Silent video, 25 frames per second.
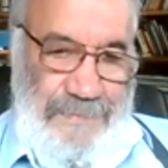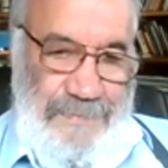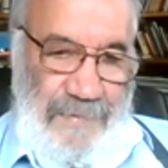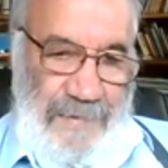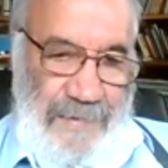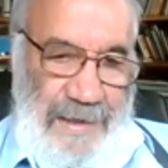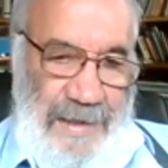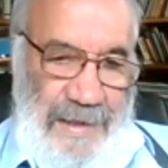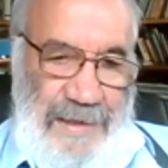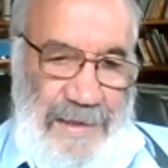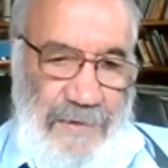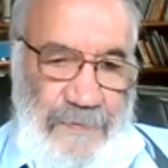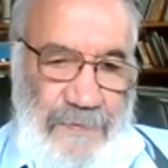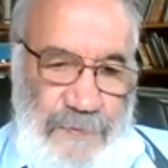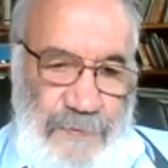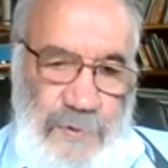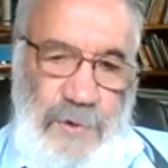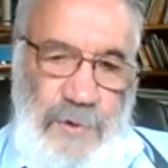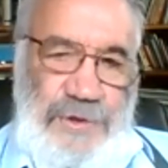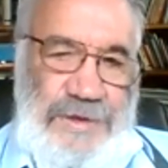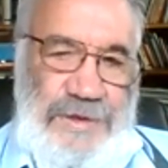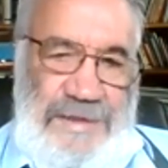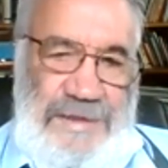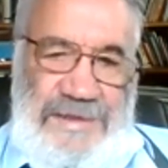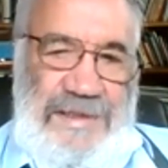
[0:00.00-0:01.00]
And of
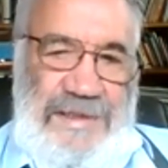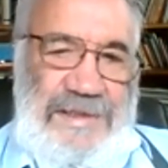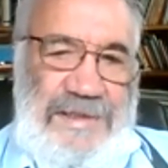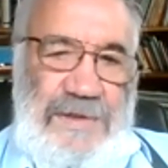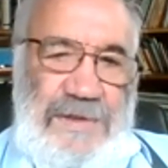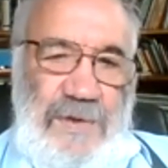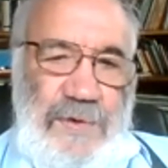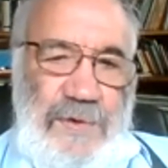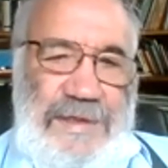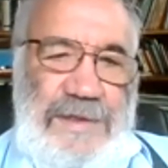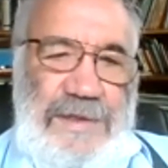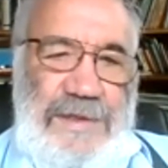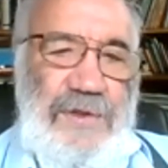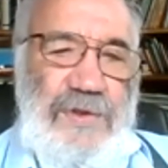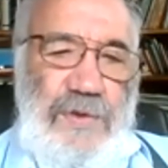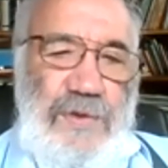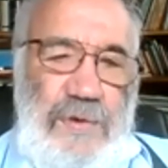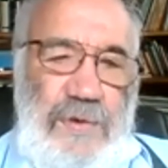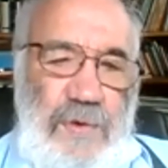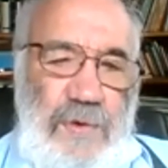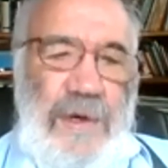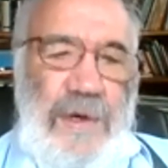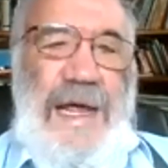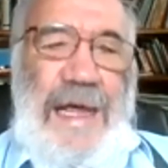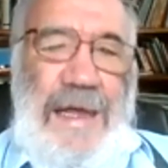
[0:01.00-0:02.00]
course, this is going
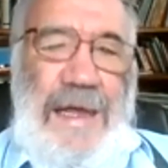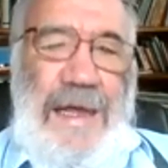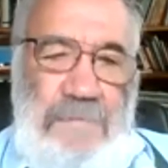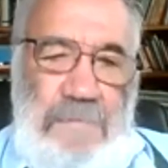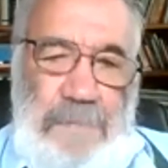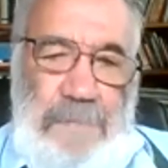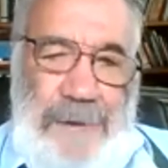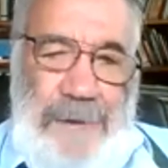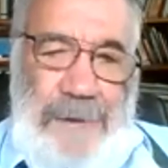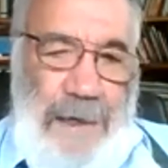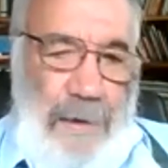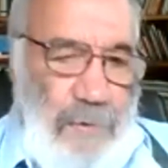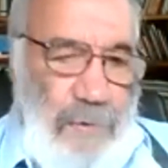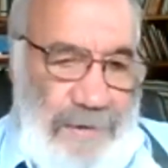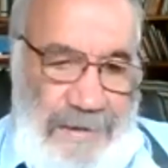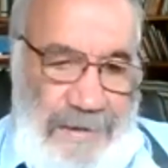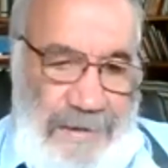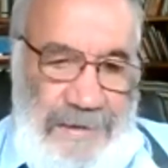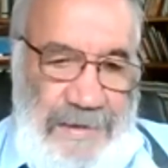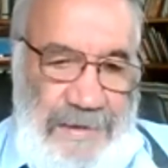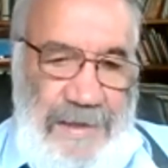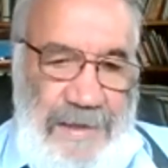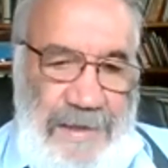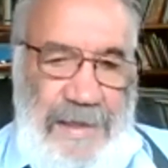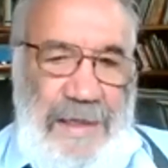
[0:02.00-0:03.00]
to
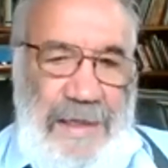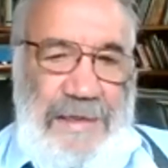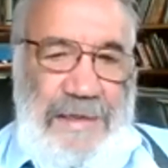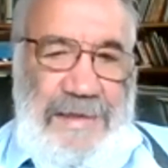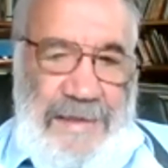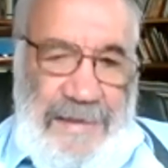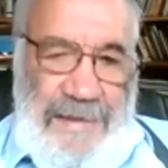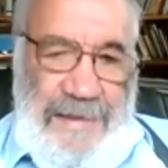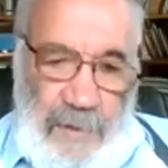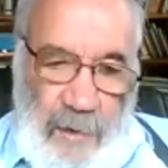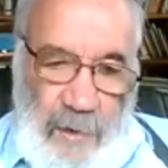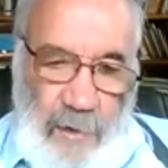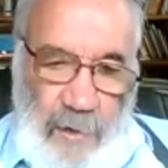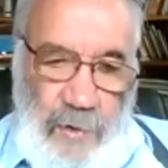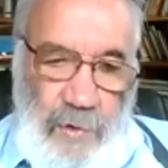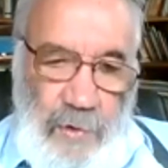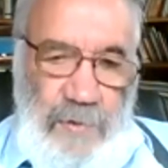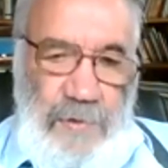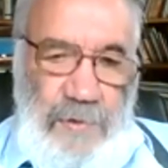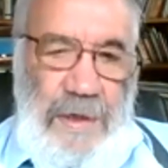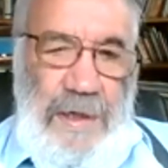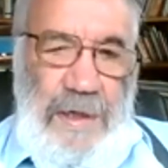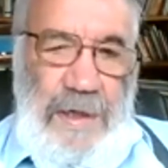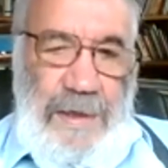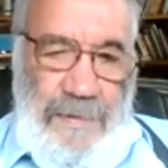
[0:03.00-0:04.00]
empower the
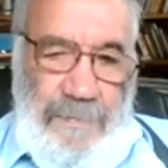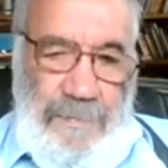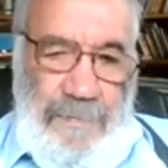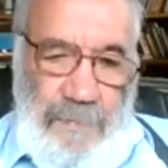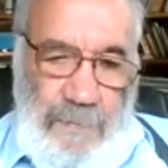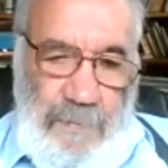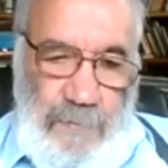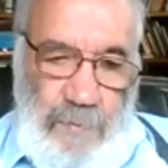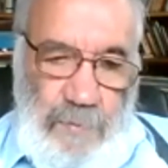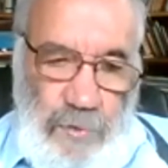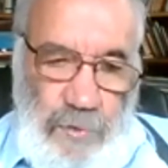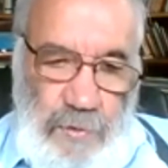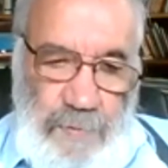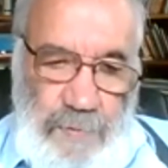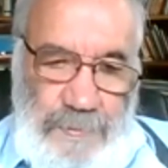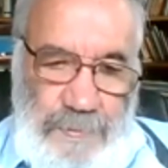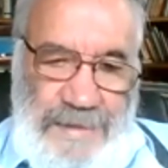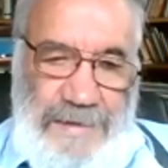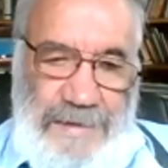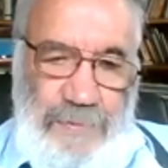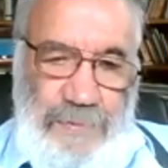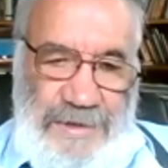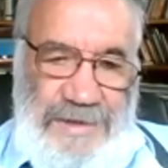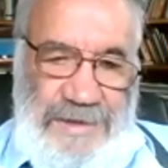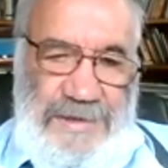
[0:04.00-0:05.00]
whole
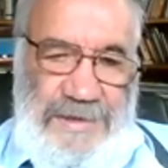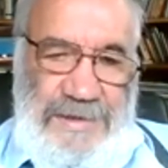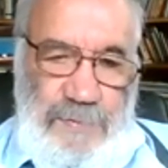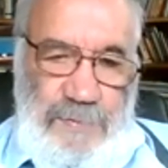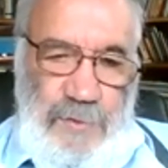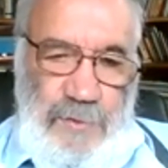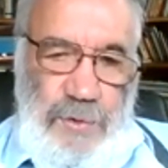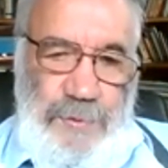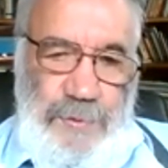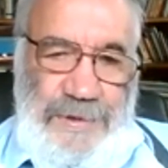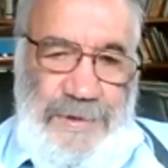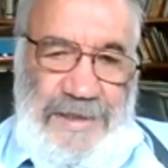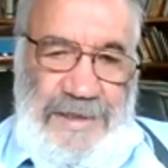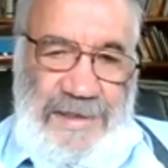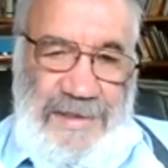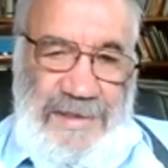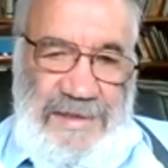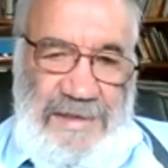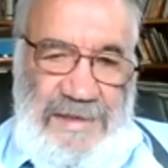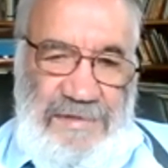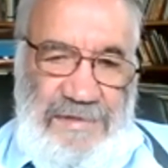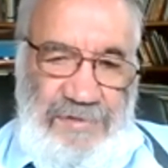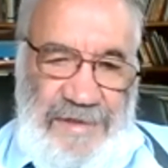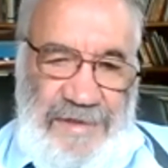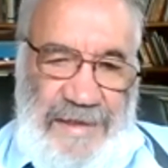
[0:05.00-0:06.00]
movement, which is moving in
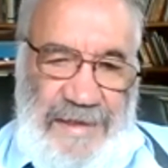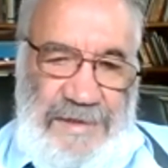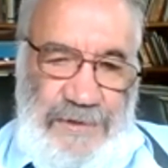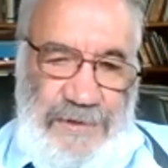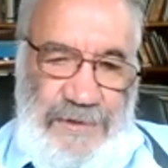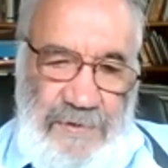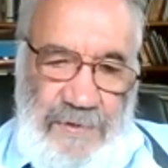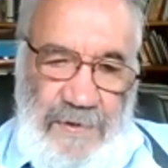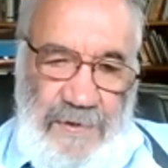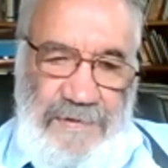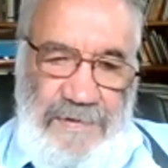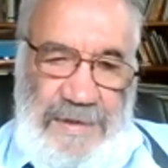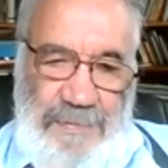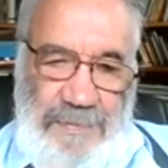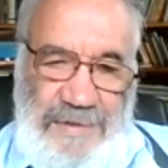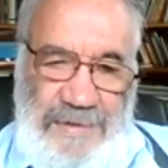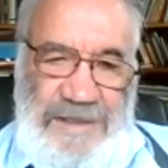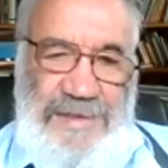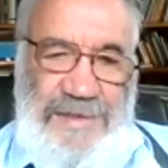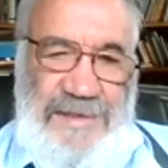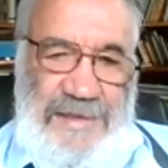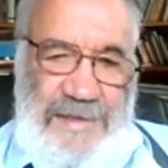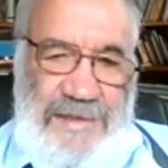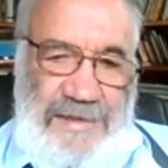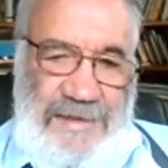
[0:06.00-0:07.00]
the direction of the
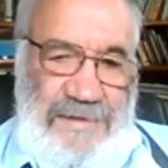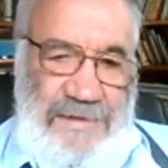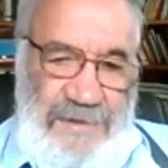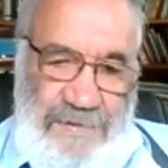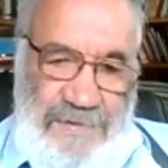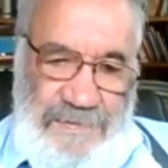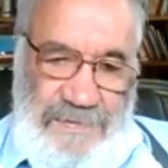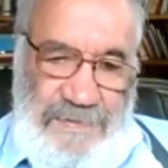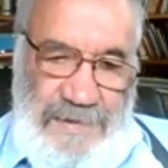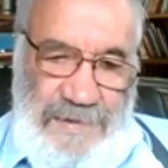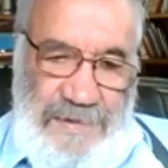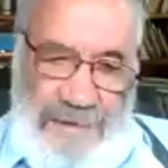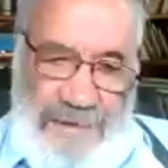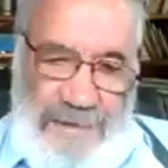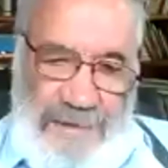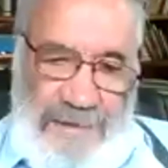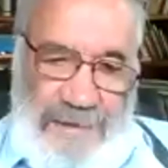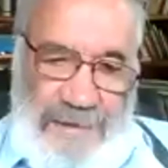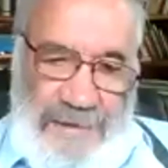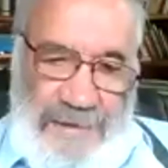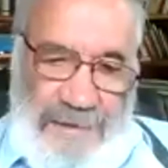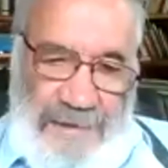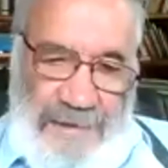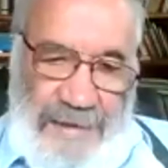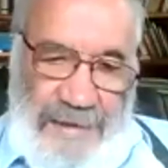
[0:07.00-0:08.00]
mystic
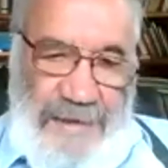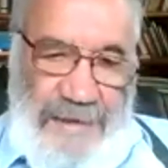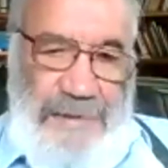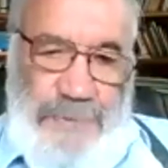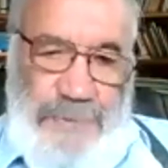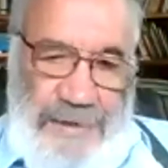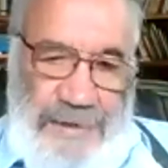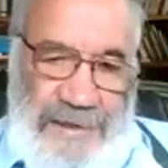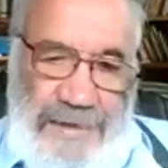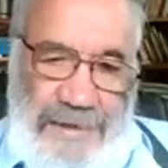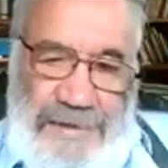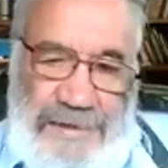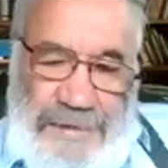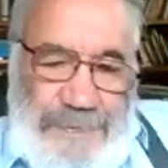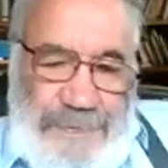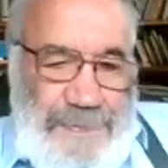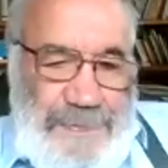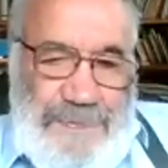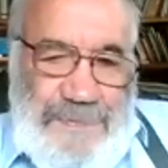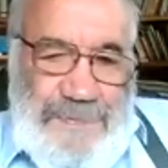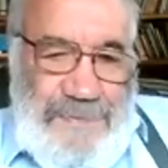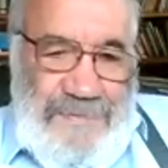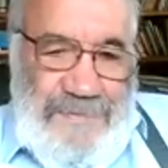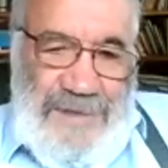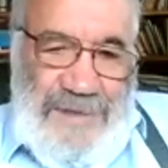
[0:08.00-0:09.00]
experience.
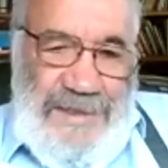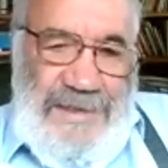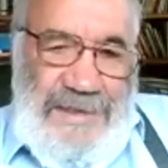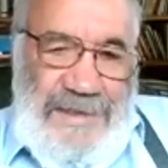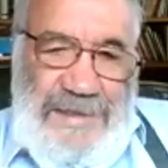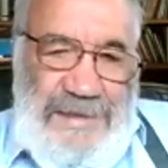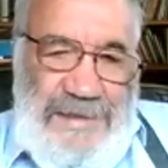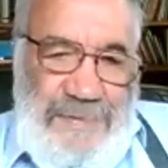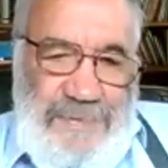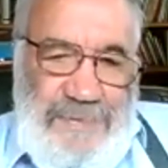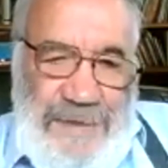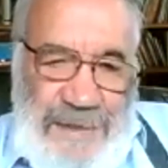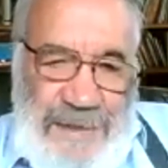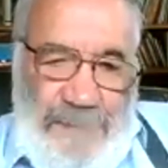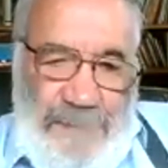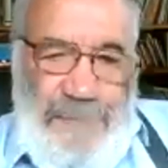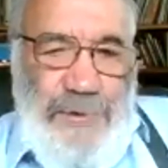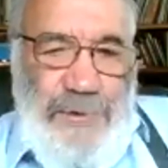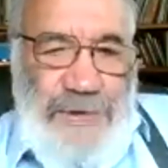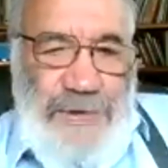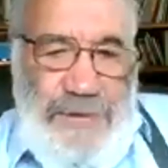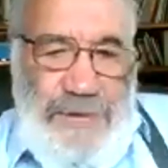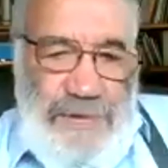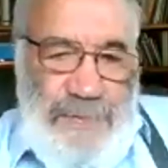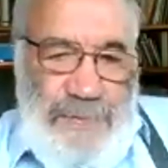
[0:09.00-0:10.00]
This is my
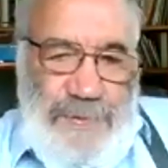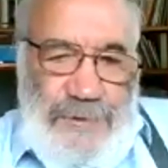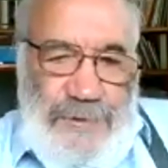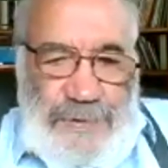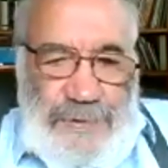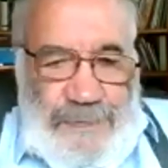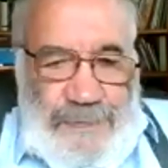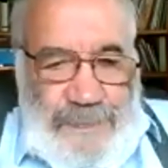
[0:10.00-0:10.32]
point of view.